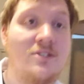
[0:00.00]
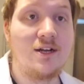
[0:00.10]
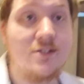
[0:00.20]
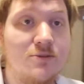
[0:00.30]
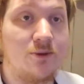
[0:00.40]
does
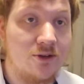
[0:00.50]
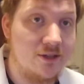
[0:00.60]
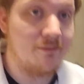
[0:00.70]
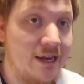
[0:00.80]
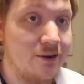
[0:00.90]
not explode in
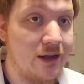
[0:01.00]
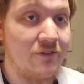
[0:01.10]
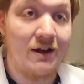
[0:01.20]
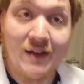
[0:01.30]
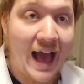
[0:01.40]
the microwave.
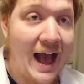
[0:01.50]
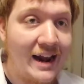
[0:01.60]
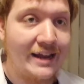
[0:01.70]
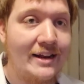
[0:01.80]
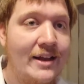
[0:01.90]
I've
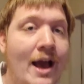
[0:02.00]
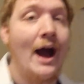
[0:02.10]
had it.